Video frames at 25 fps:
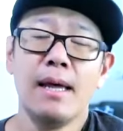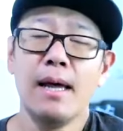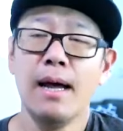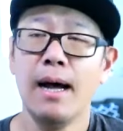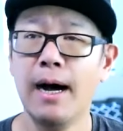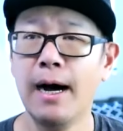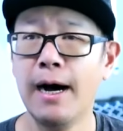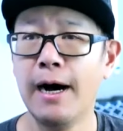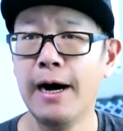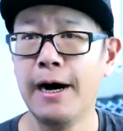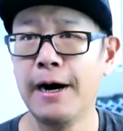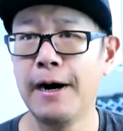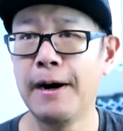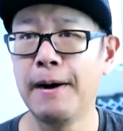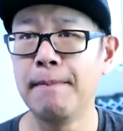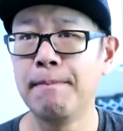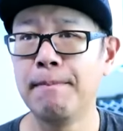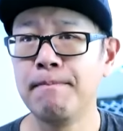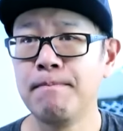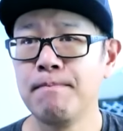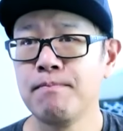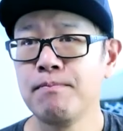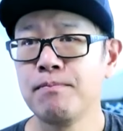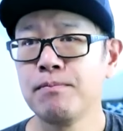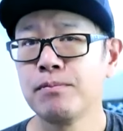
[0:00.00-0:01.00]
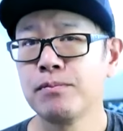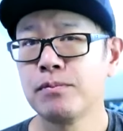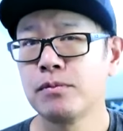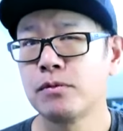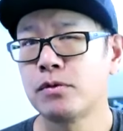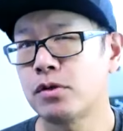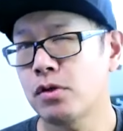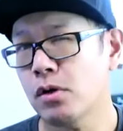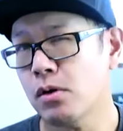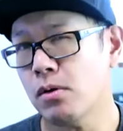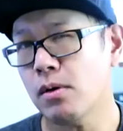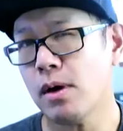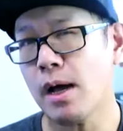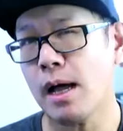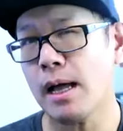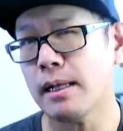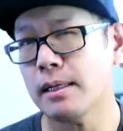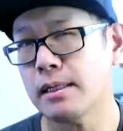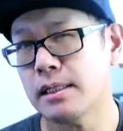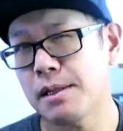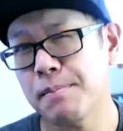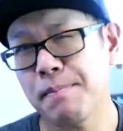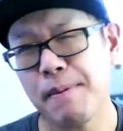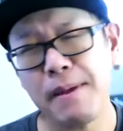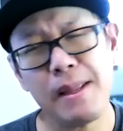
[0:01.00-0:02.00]
So
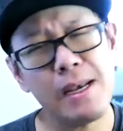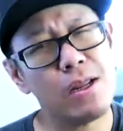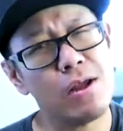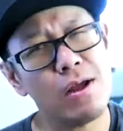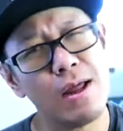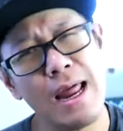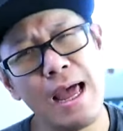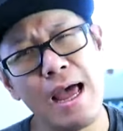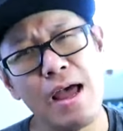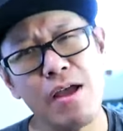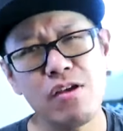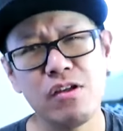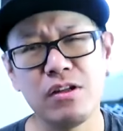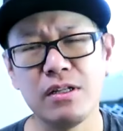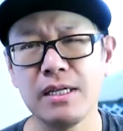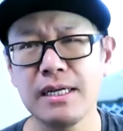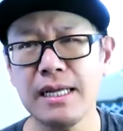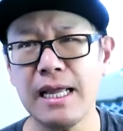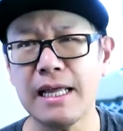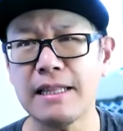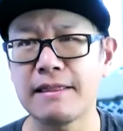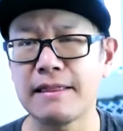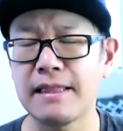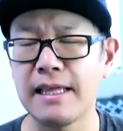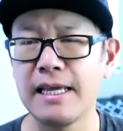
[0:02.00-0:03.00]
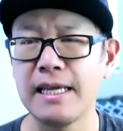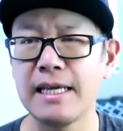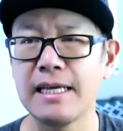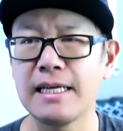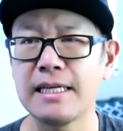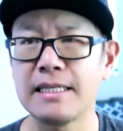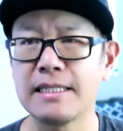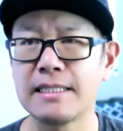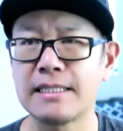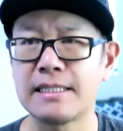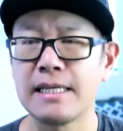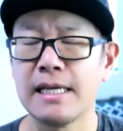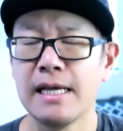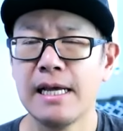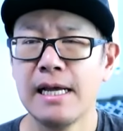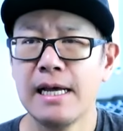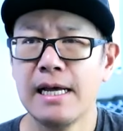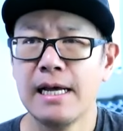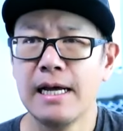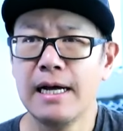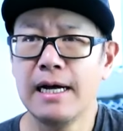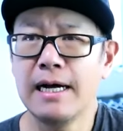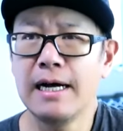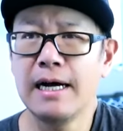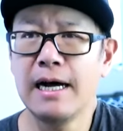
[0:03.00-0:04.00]
depending on how you look at things,
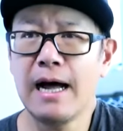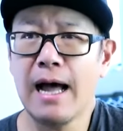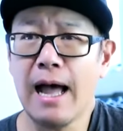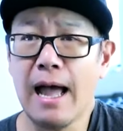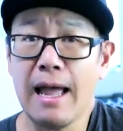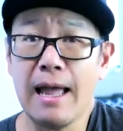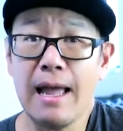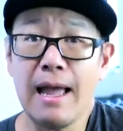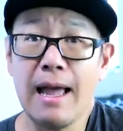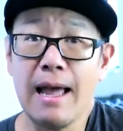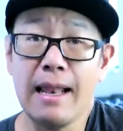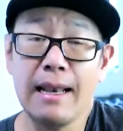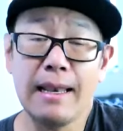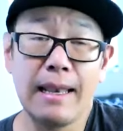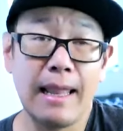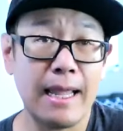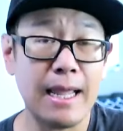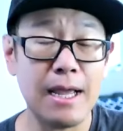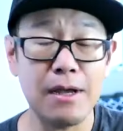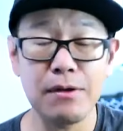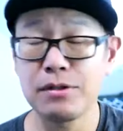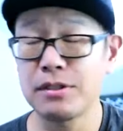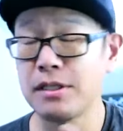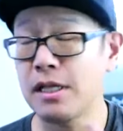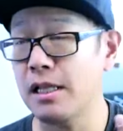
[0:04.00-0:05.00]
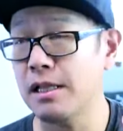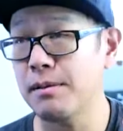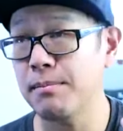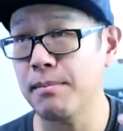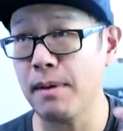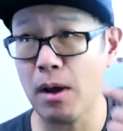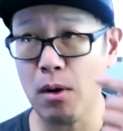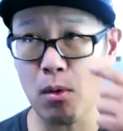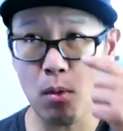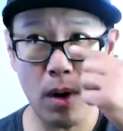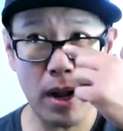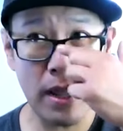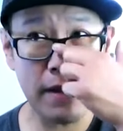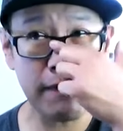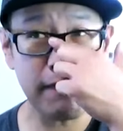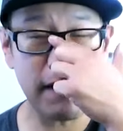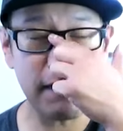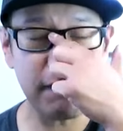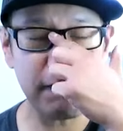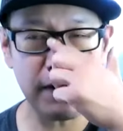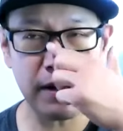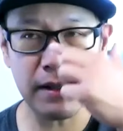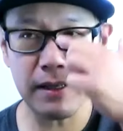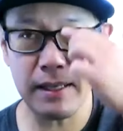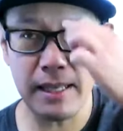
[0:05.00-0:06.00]
I was telling my wife, I
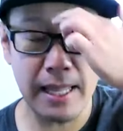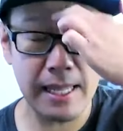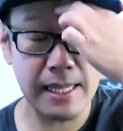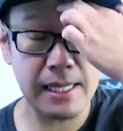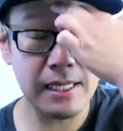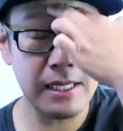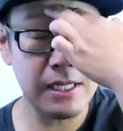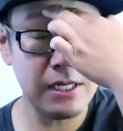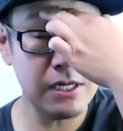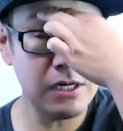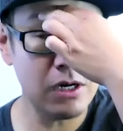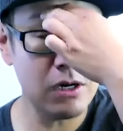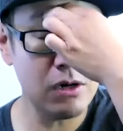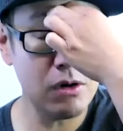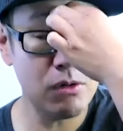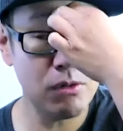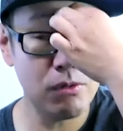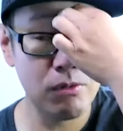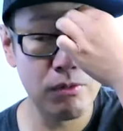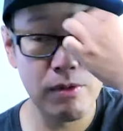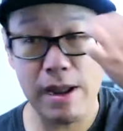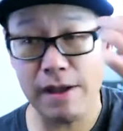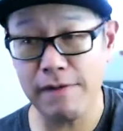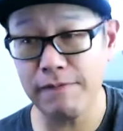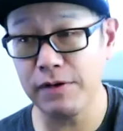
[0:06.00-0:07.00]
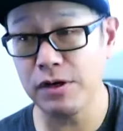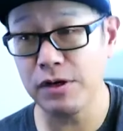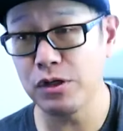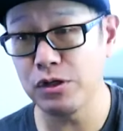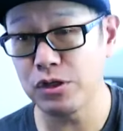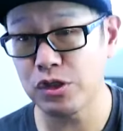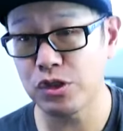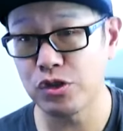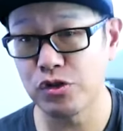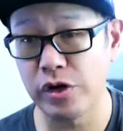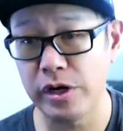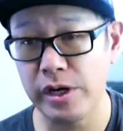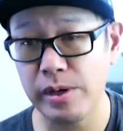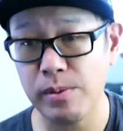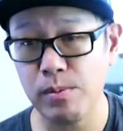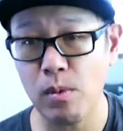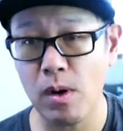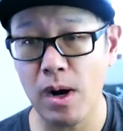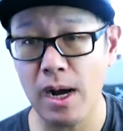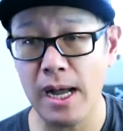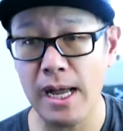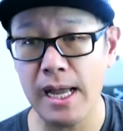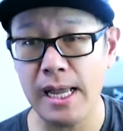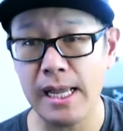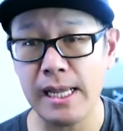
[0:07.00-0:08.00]
felt like, you know, revenue stream
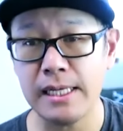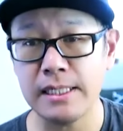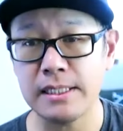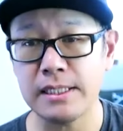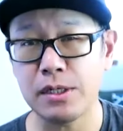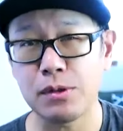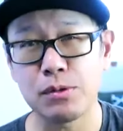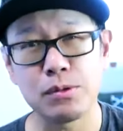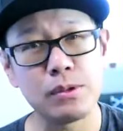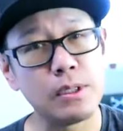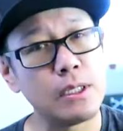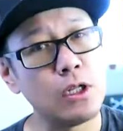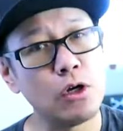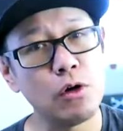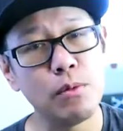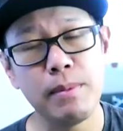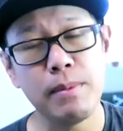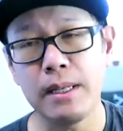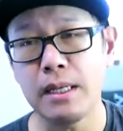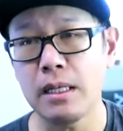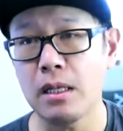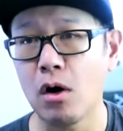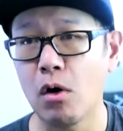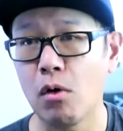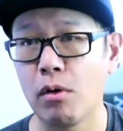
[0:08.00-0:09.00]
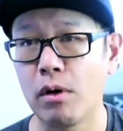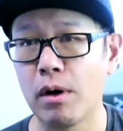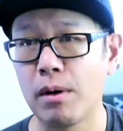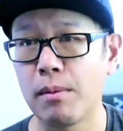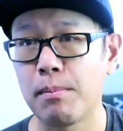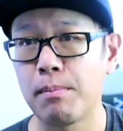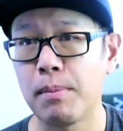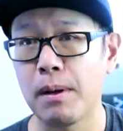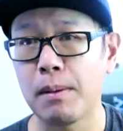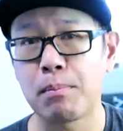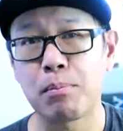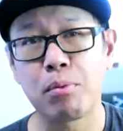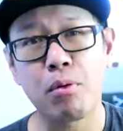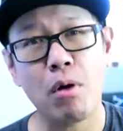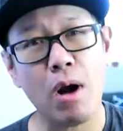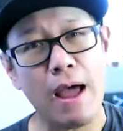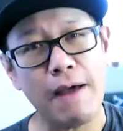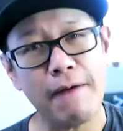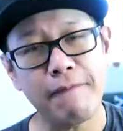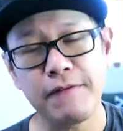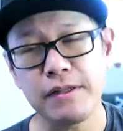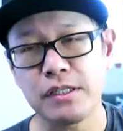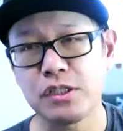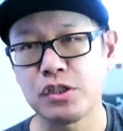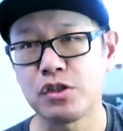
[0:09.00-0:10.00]
wise, it was a little bit lower, but
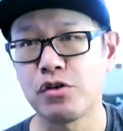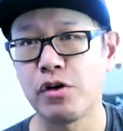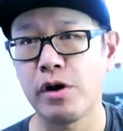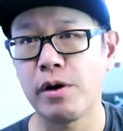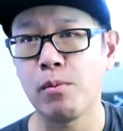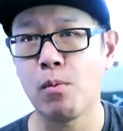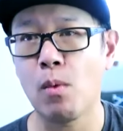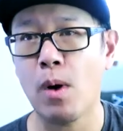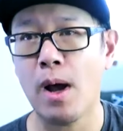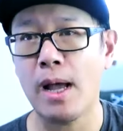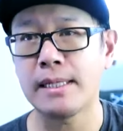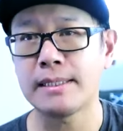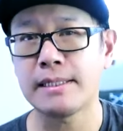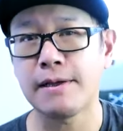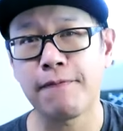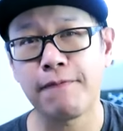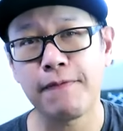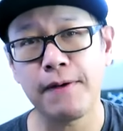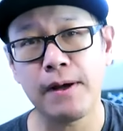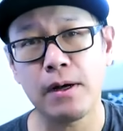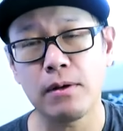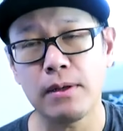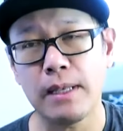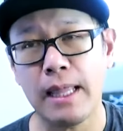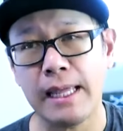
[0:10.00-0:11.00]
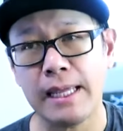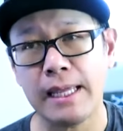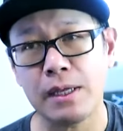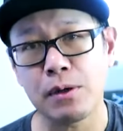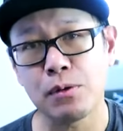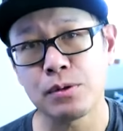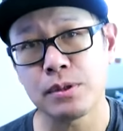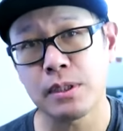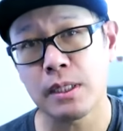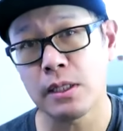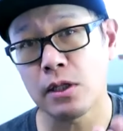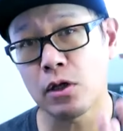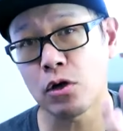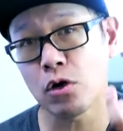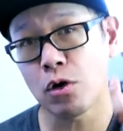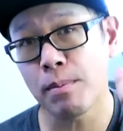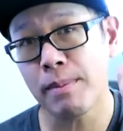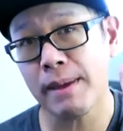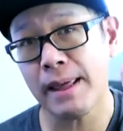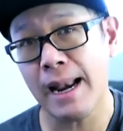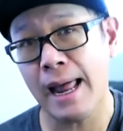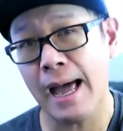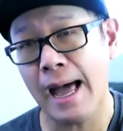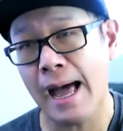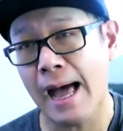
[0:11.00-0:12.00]
profit stream wise, I felt like it was a little
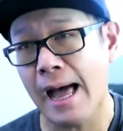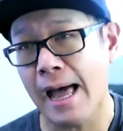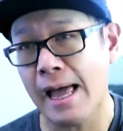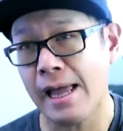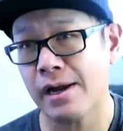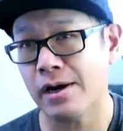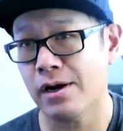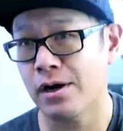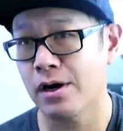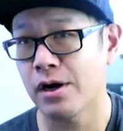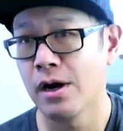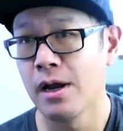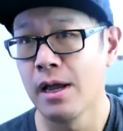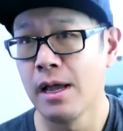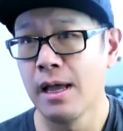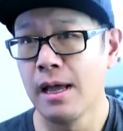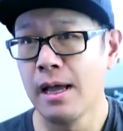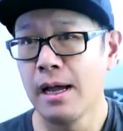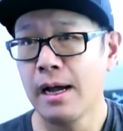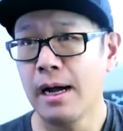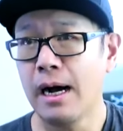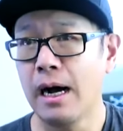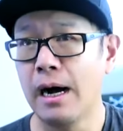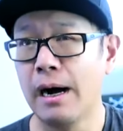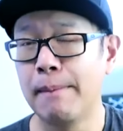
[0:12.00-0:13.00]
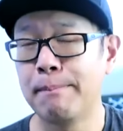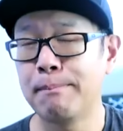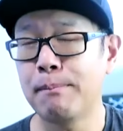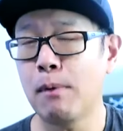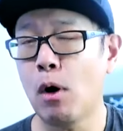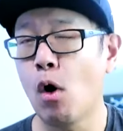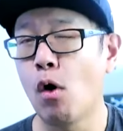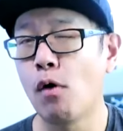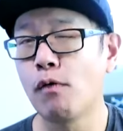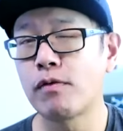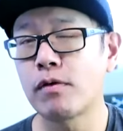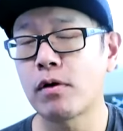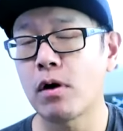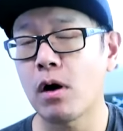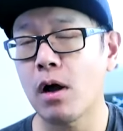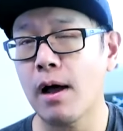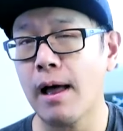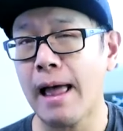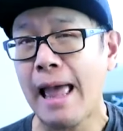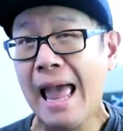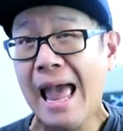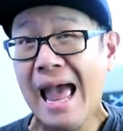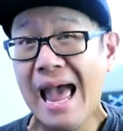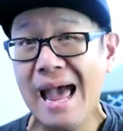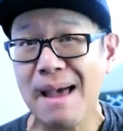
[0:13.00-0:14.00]
bit higher. Overall
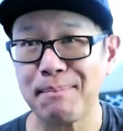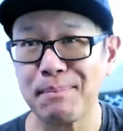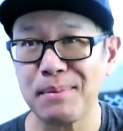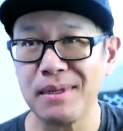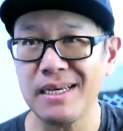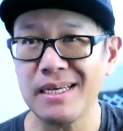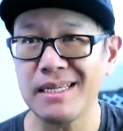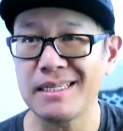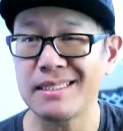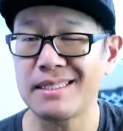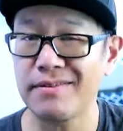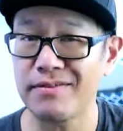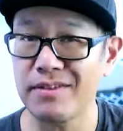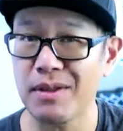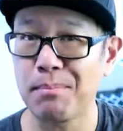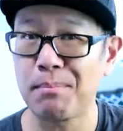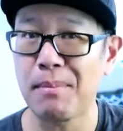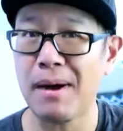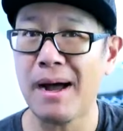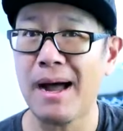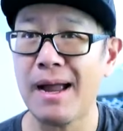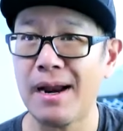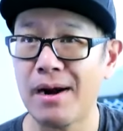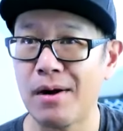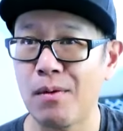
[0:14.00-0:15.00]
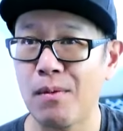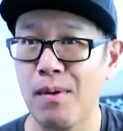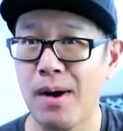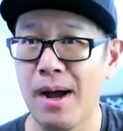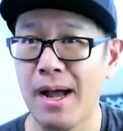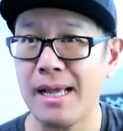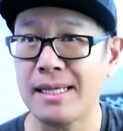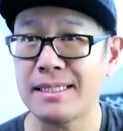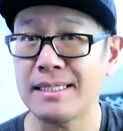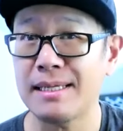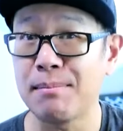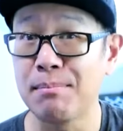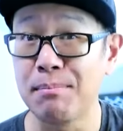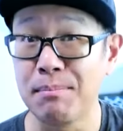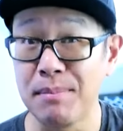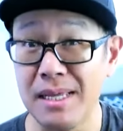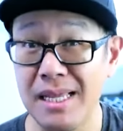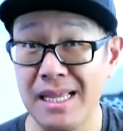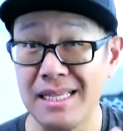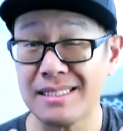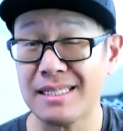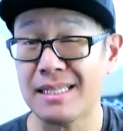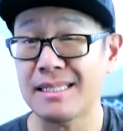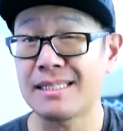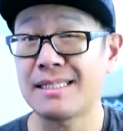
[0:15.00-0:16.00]
happiness of the buyer wise and me
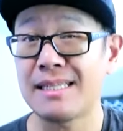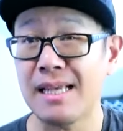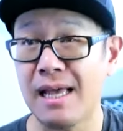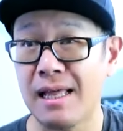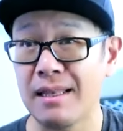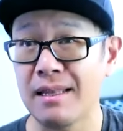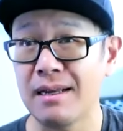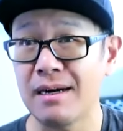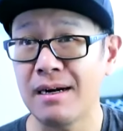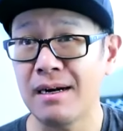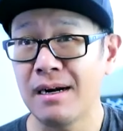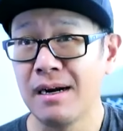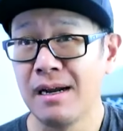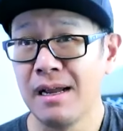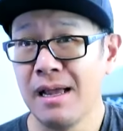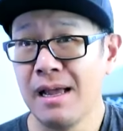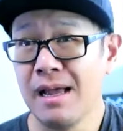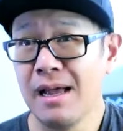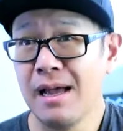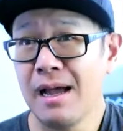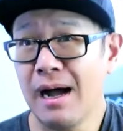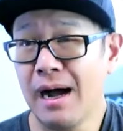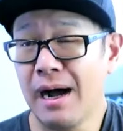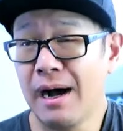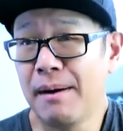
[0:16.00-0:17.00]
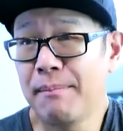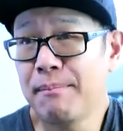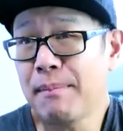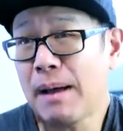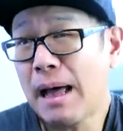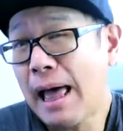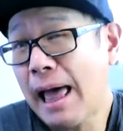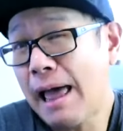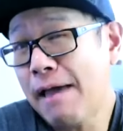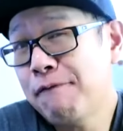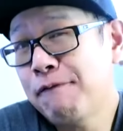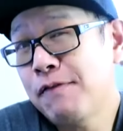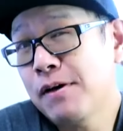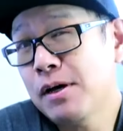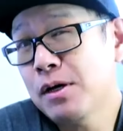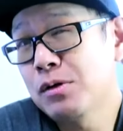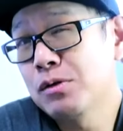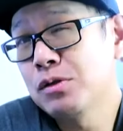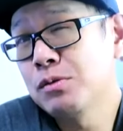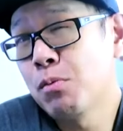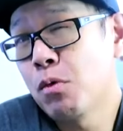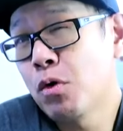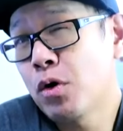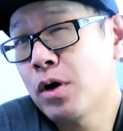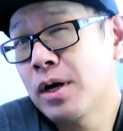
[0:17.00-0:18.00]
as a seller, I felt it
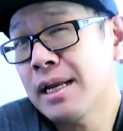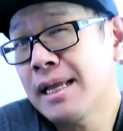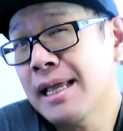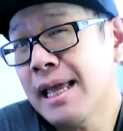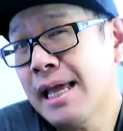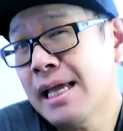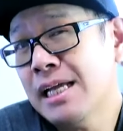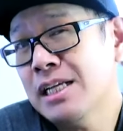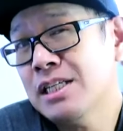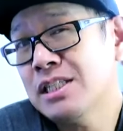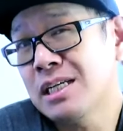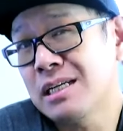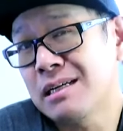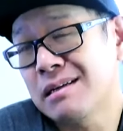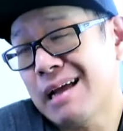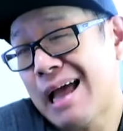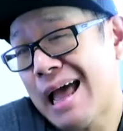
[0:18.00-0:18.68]
was more engaging.